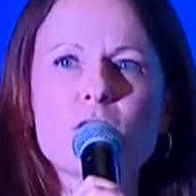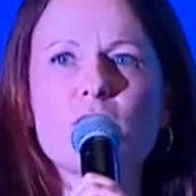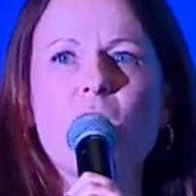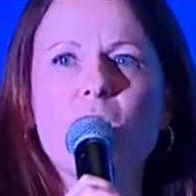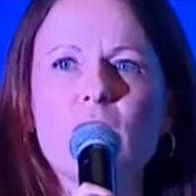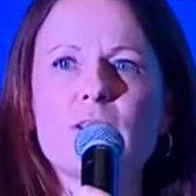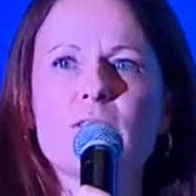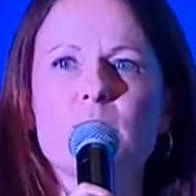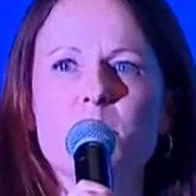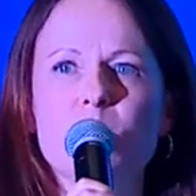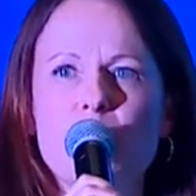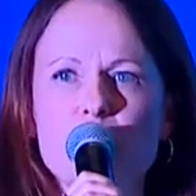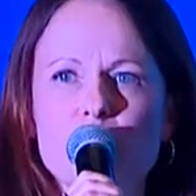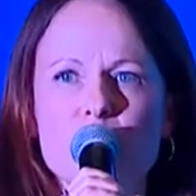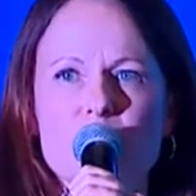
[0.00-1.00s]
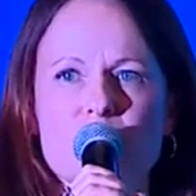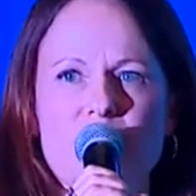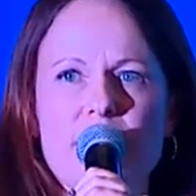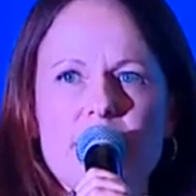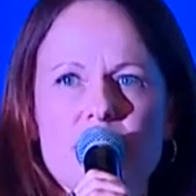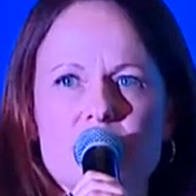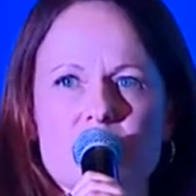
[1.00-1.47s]
are the most
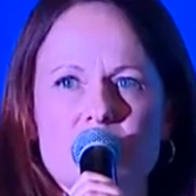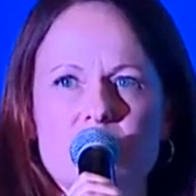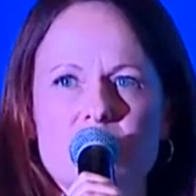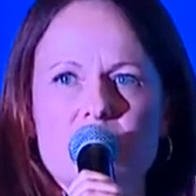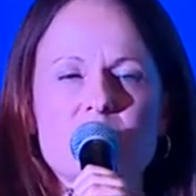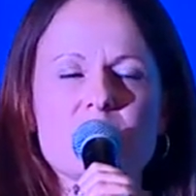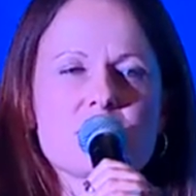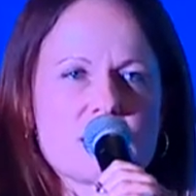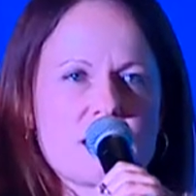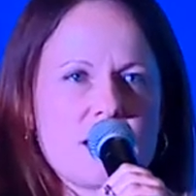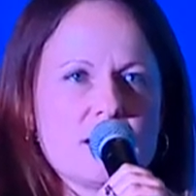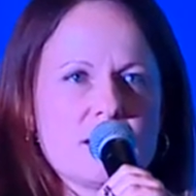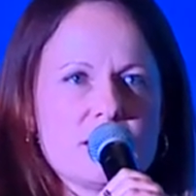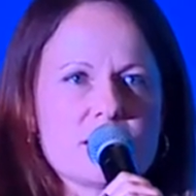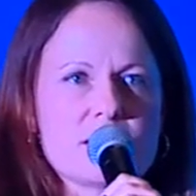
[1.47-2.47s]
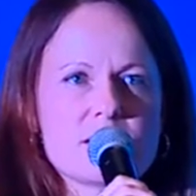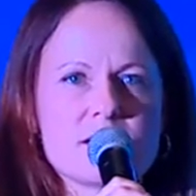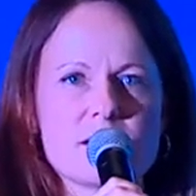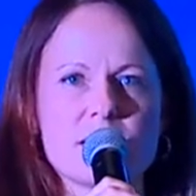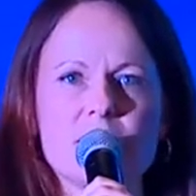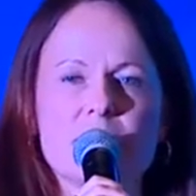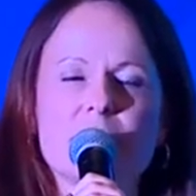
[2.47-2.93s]
vital skills
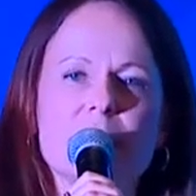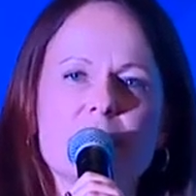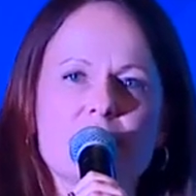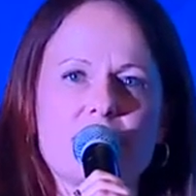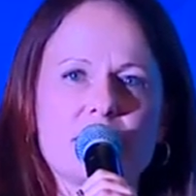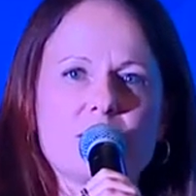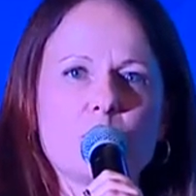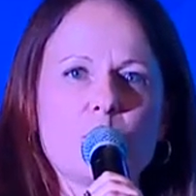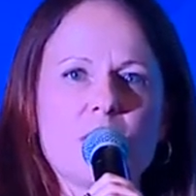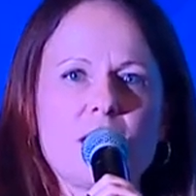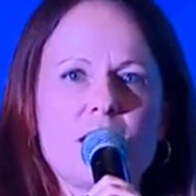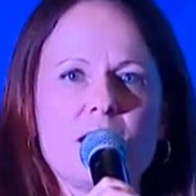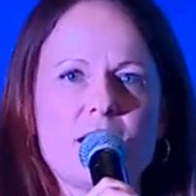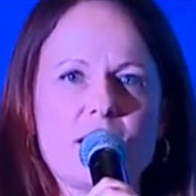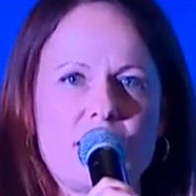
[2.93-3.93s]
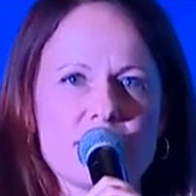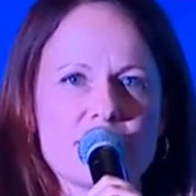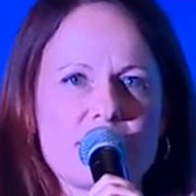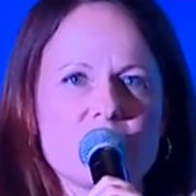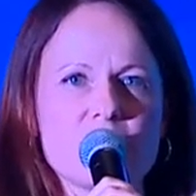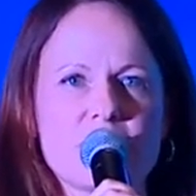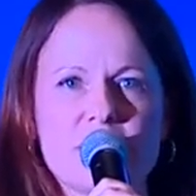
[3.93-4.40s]
that we as
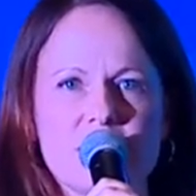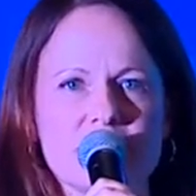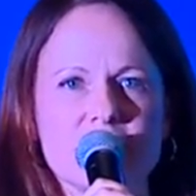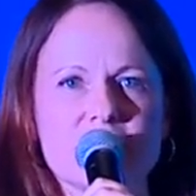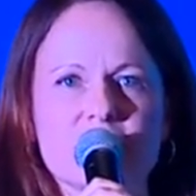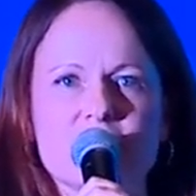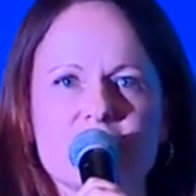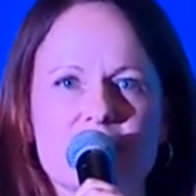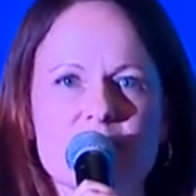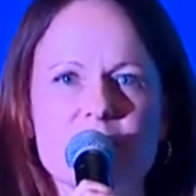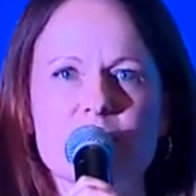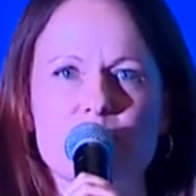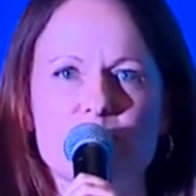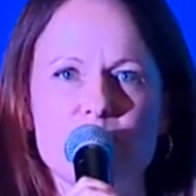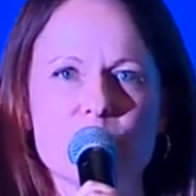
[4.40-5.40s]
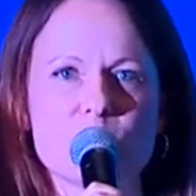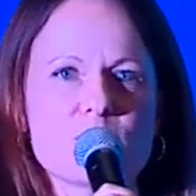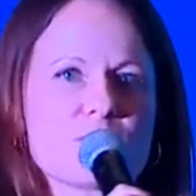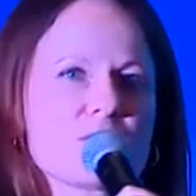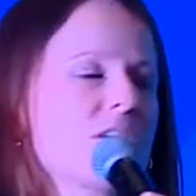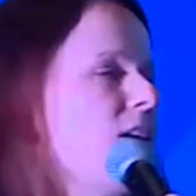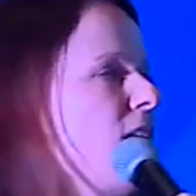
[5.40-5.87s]
educators at
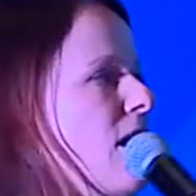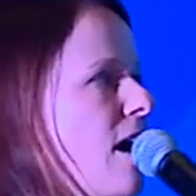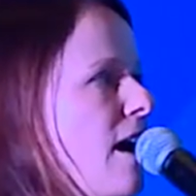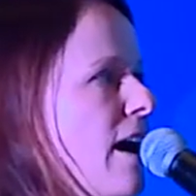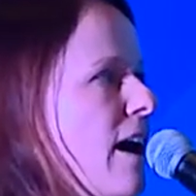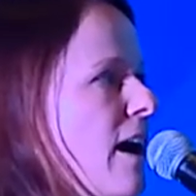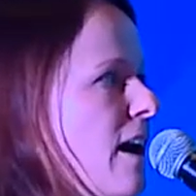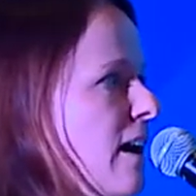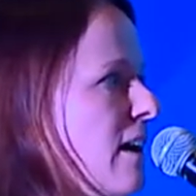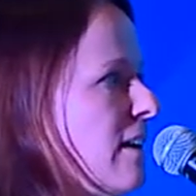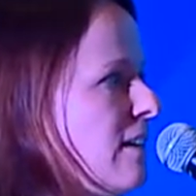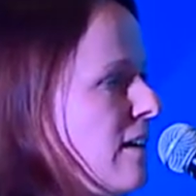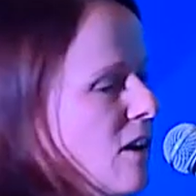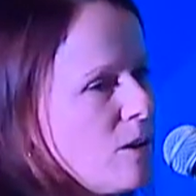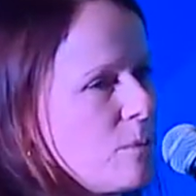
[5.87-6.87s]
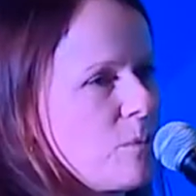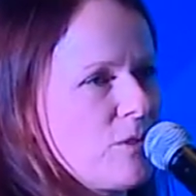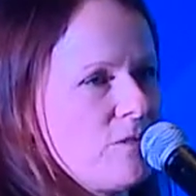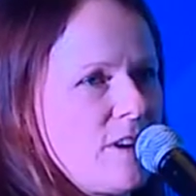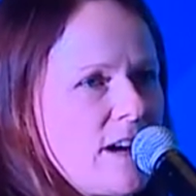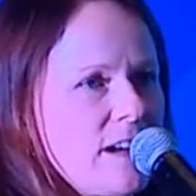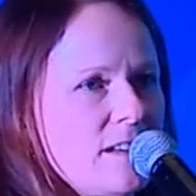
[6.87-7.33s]
schools are
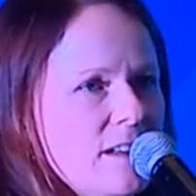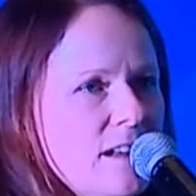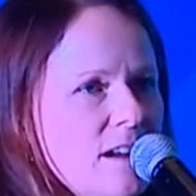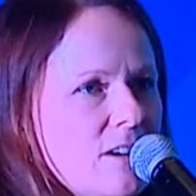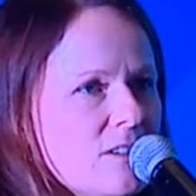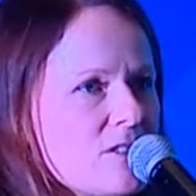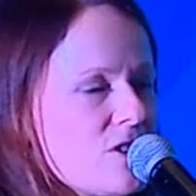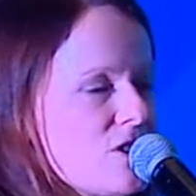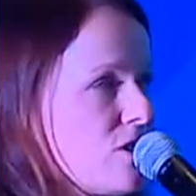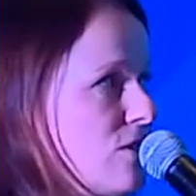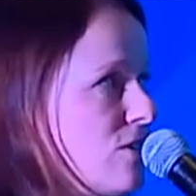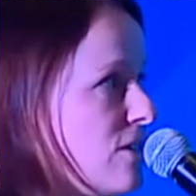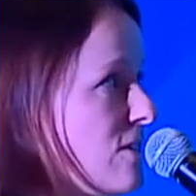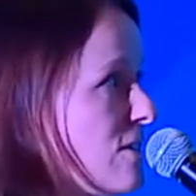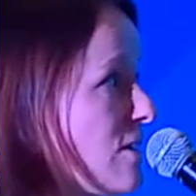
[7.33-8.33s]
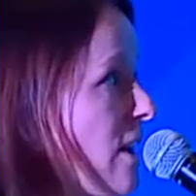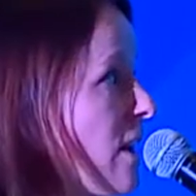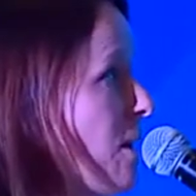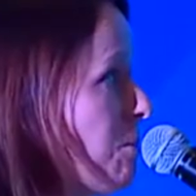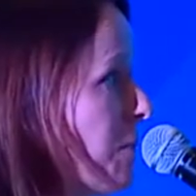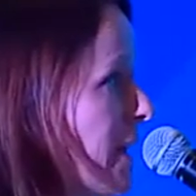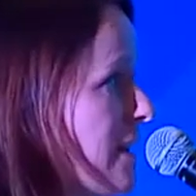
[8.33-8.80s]
providing our students?
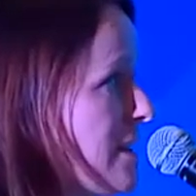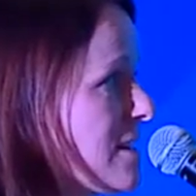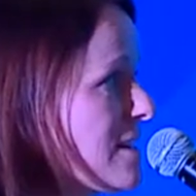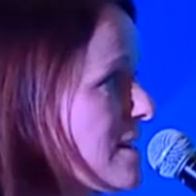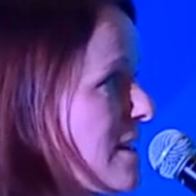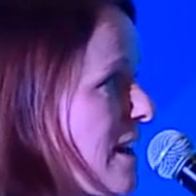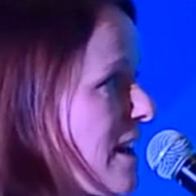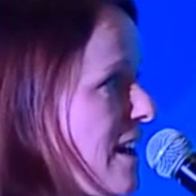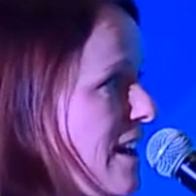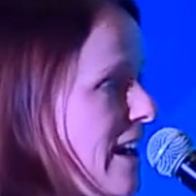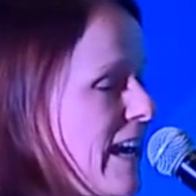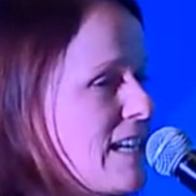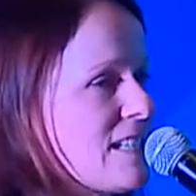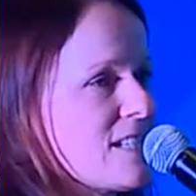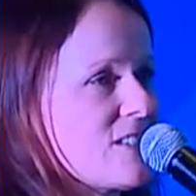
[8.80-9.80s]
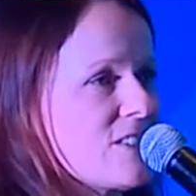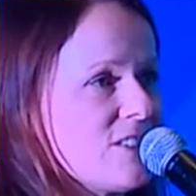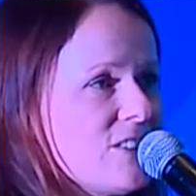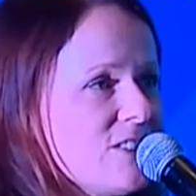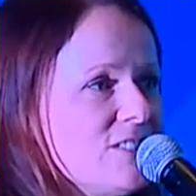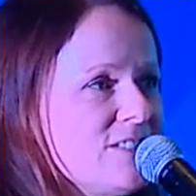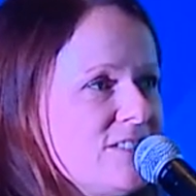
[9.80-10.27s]
Please enter